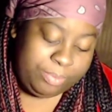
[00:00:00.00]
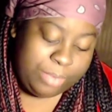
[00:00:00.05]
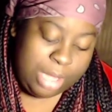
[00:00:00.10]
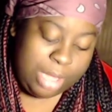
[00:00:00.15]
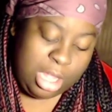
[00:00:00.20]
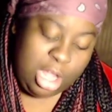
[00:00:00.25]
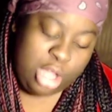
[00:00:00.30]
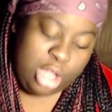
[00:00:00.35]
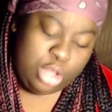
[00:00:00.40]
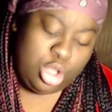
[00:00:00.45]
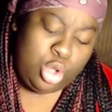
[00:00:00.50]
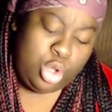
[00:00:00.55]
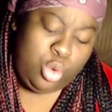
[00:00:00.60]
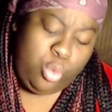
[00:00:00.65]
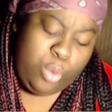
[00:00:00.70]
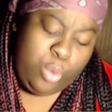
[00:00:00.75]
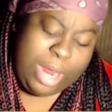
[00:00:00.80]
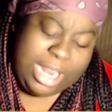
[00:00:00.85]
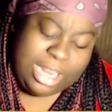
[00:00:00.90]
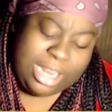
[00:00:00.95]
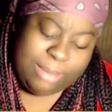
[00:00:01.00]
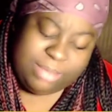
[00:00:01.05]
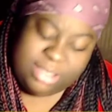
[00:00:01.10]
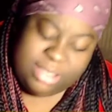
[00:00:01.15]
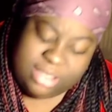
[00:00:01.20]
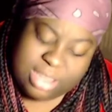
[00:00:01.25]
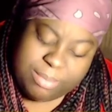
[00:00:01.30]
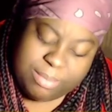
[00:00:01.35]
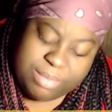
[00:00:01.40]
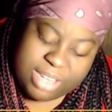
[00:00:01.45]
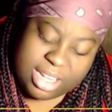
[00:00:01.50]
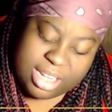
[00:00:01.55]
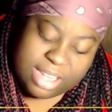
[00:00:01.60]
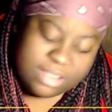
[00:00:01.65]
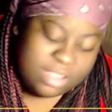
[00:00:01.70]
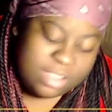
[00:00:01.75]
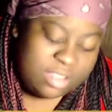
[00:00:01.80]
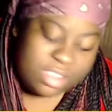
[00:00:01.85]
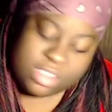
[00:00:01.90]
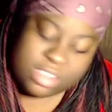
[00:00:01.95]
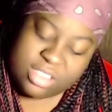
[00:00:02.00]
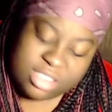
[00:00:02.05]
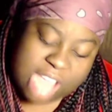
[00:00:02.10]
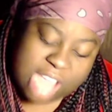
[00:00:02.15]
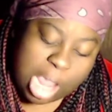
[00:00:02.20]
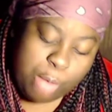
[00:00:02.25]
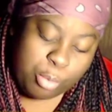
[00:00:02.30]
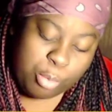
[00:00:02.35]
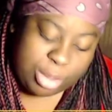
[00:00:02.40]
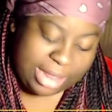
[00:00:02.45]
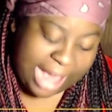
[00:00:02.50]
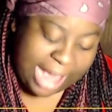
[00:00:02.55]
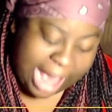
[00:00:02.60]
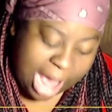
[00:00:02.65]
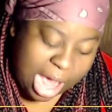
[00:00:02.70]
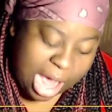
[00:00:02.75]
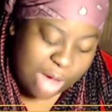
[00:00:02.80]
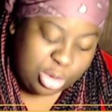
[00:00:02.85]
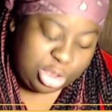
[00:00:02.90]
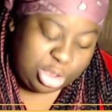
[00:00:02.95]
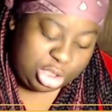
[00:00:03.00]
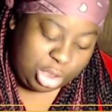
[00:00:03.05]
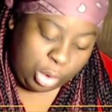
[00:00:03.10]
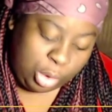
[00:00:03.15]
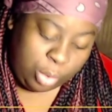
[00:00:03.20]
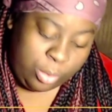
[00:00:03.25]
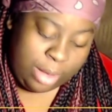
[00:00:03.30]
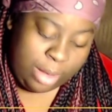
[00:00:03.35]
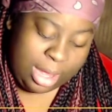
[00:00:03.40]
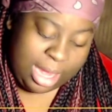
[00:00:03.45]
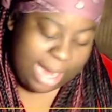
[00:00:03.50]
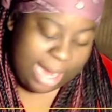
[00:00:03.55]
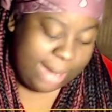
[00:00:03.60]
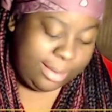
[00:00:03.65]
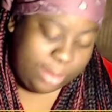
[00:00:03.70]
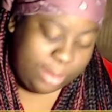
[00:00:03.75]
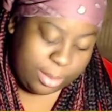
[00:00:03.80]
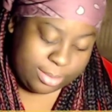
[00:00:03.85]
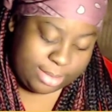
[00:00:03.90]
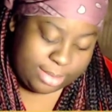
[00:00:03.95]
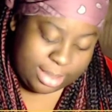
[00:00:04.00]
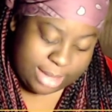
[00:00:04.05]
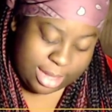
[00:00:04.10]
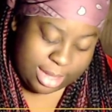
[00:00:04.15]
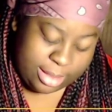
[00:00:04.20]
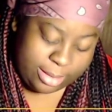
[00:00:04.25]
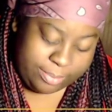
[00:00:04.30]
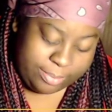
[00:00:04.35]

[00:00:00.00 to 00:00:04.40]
The queendom simply isn't the same without you, enthused another.